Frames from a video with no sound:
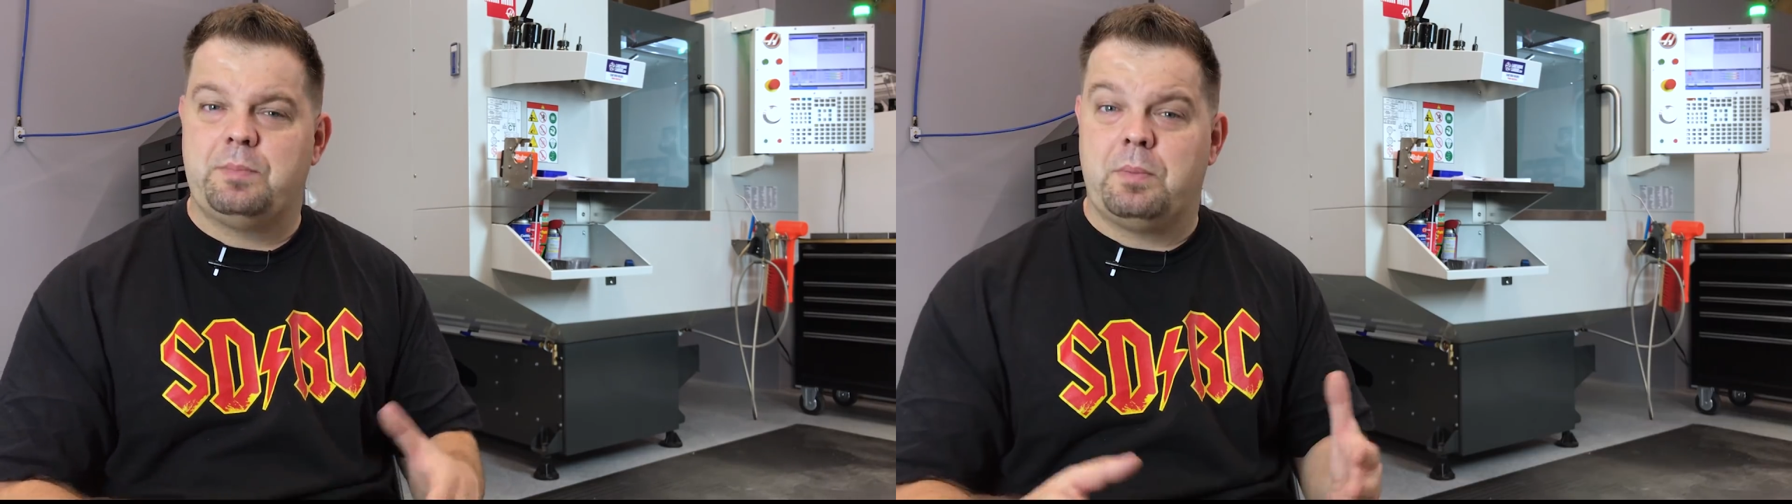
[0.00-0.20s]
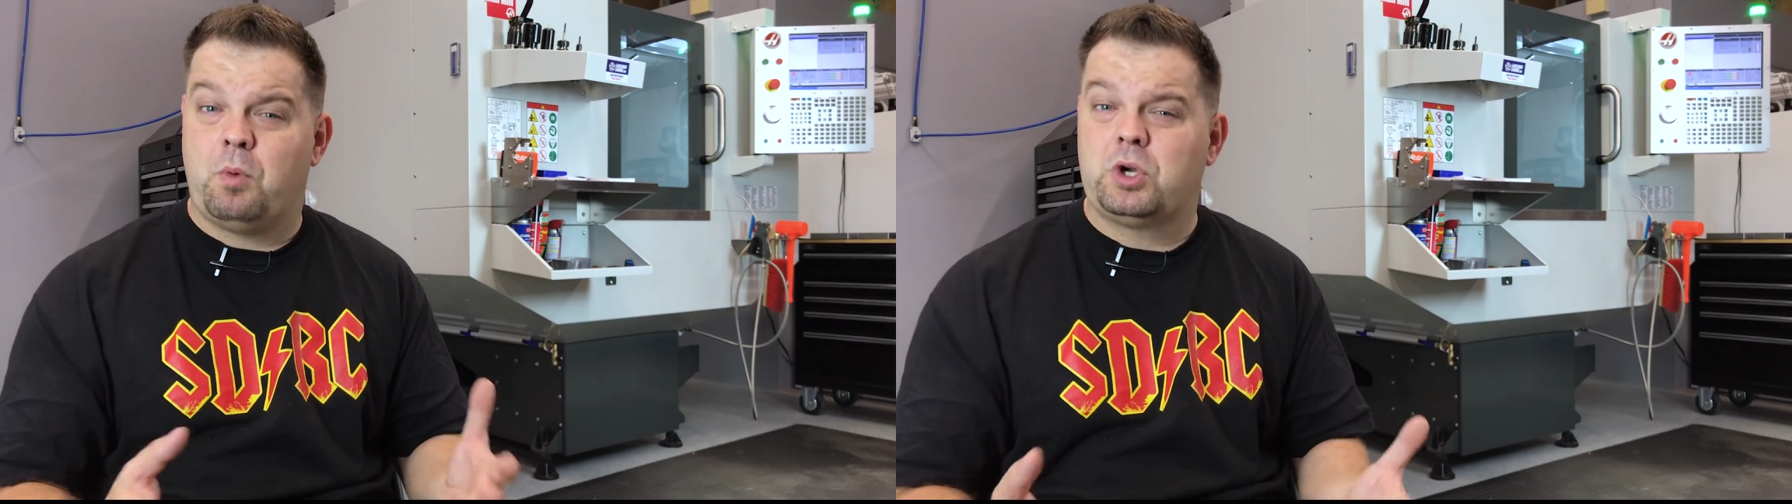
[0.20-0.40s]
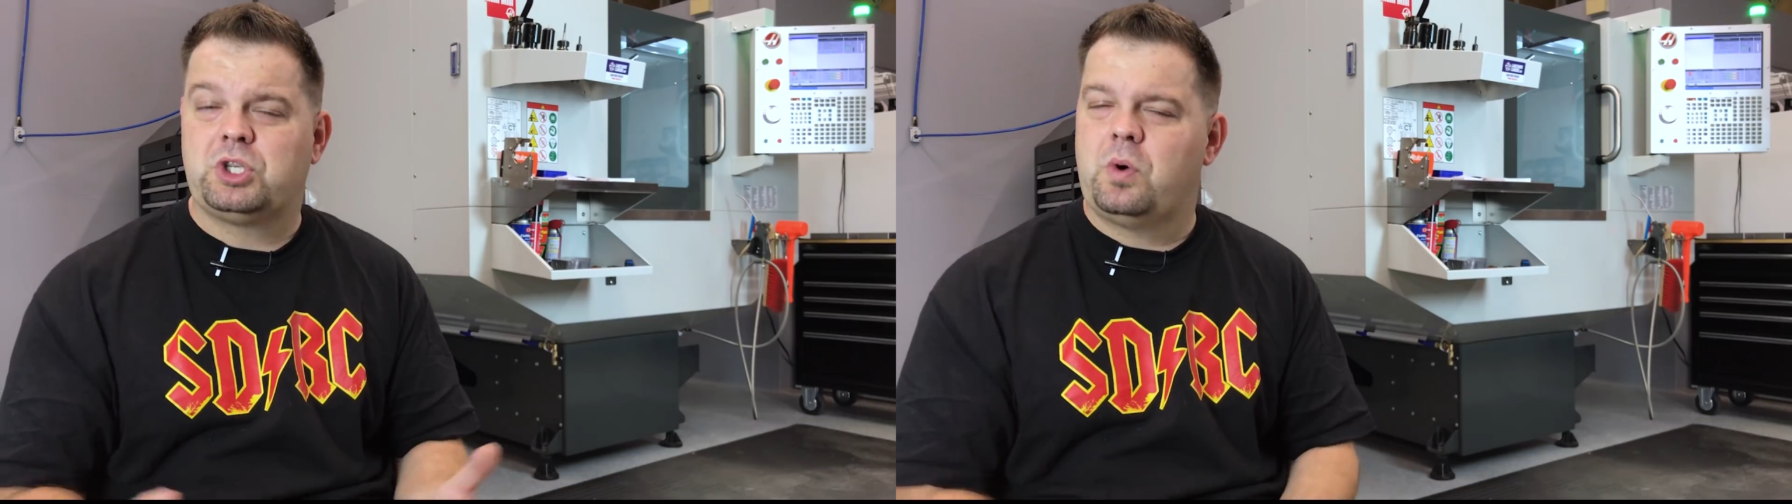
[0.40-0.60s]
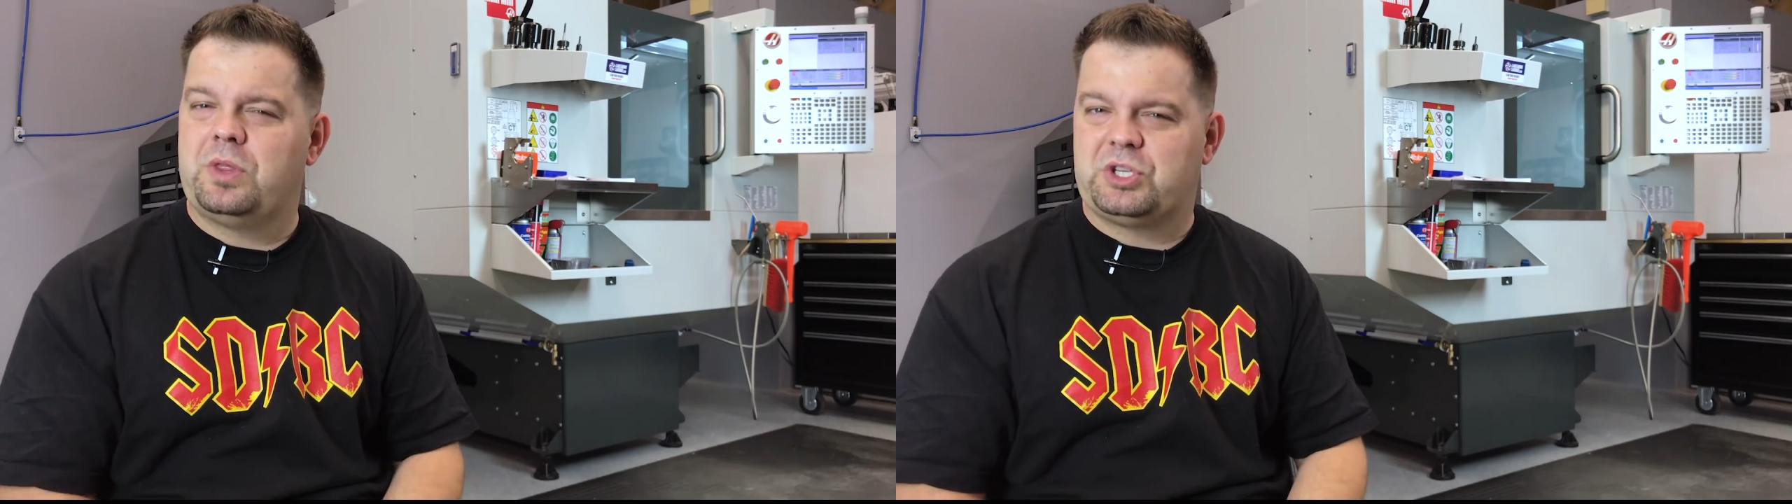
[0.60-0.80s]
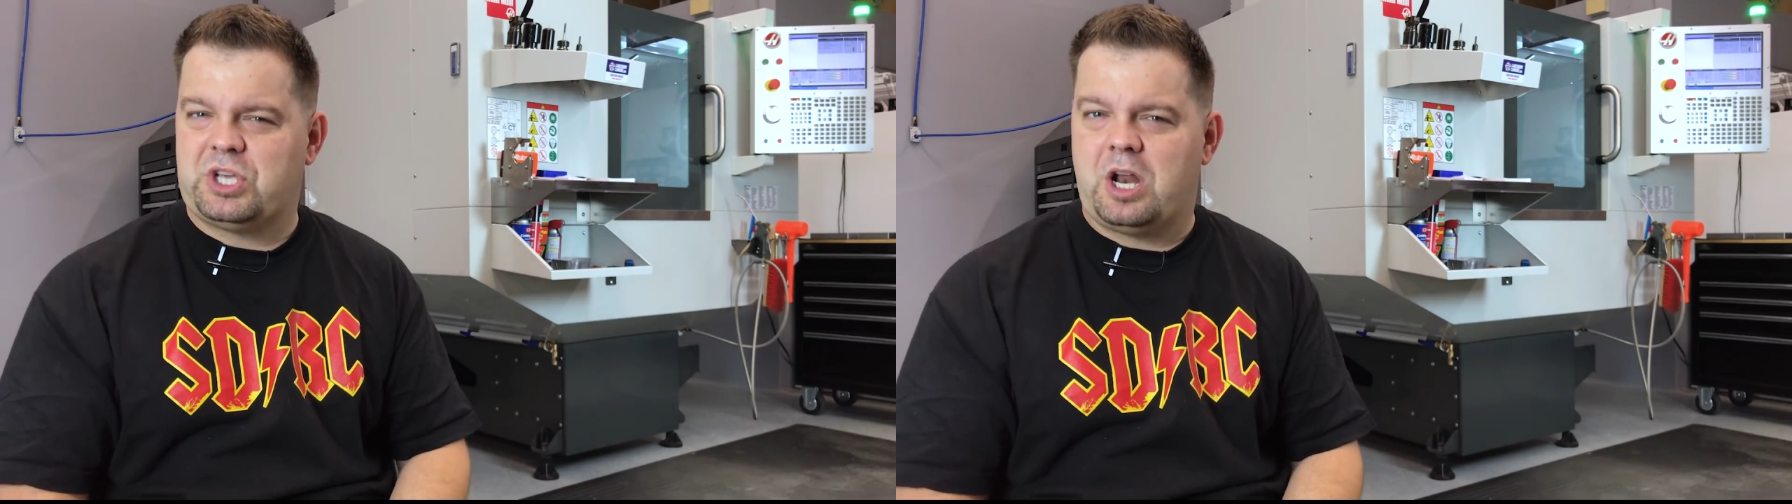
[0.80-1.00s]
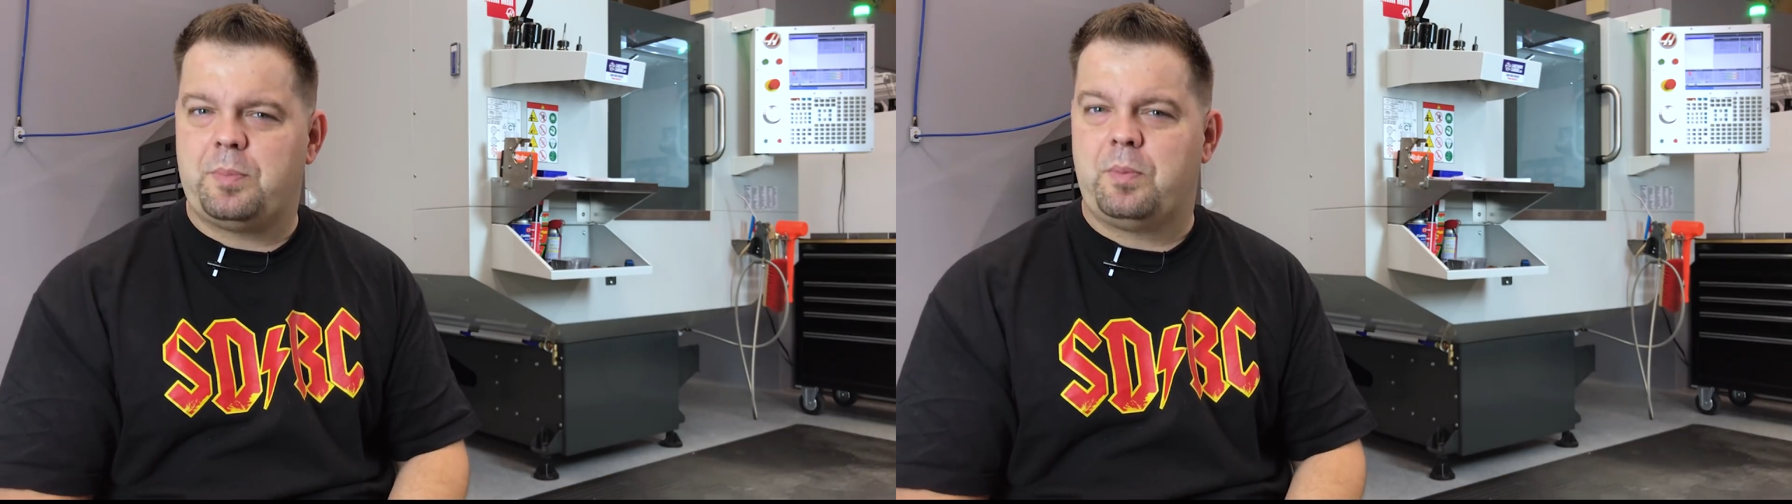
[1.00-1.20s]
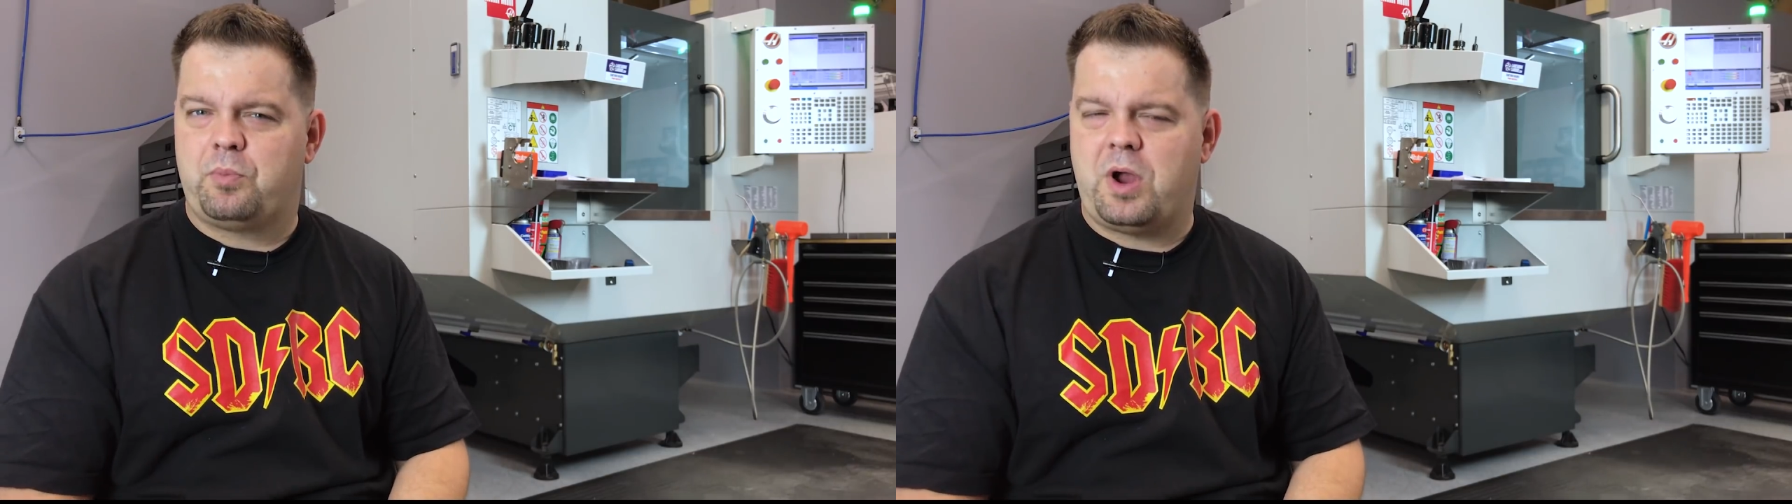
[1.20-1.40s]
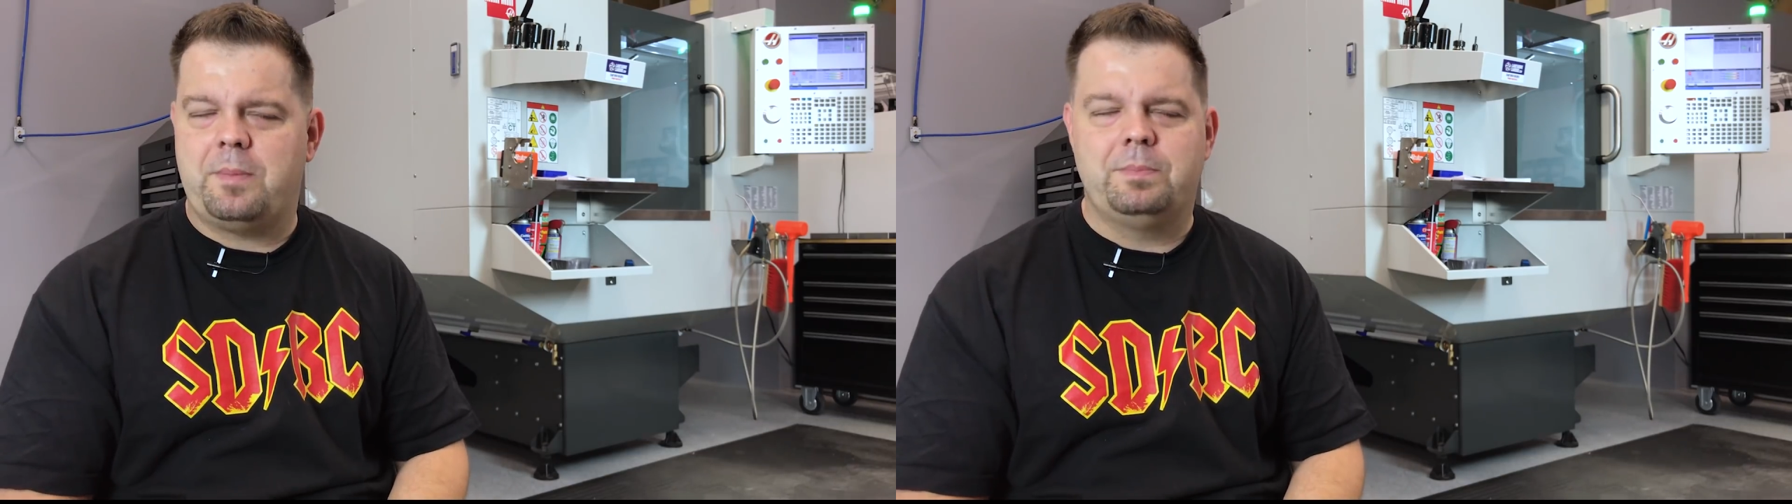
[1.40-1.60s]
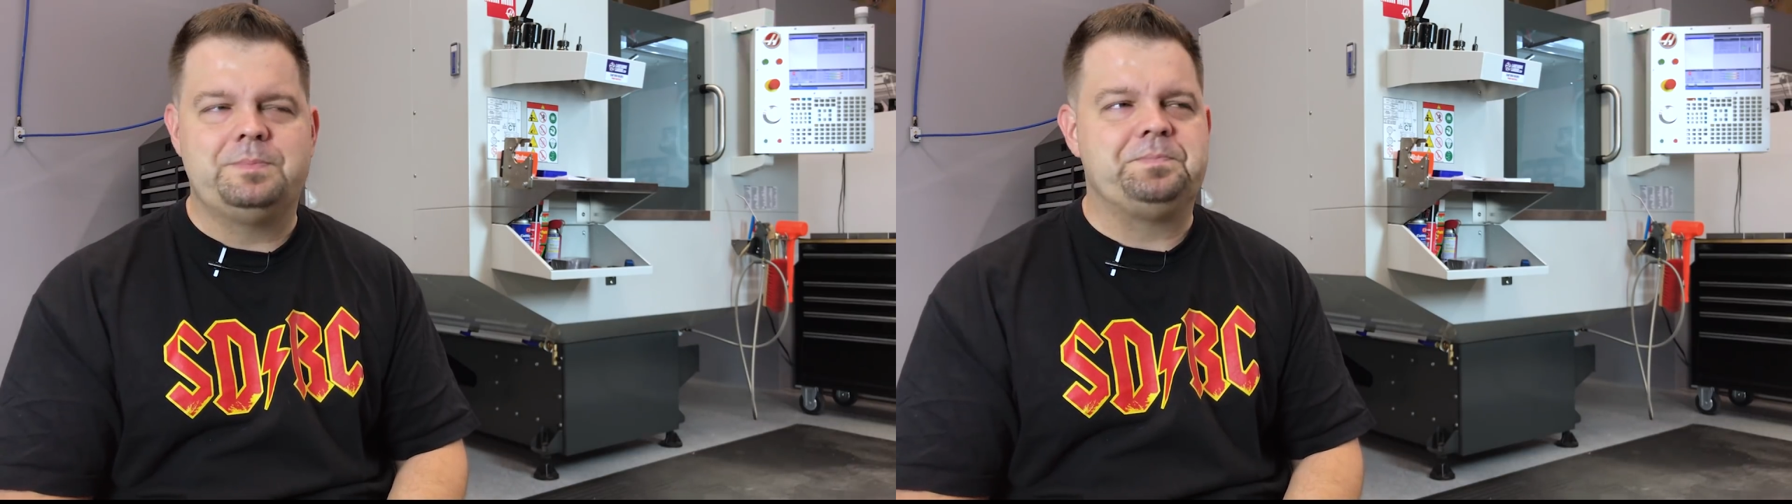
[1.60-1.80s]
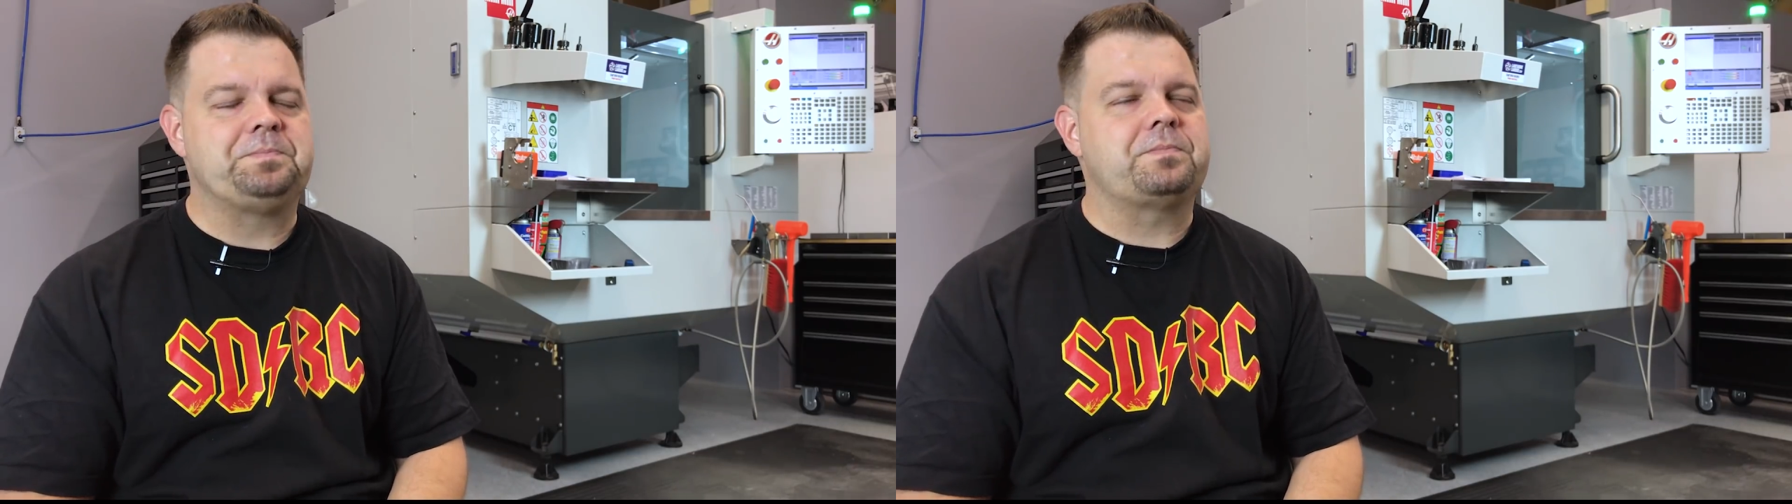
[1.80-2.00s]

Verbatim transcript: but more so in the setup and prep.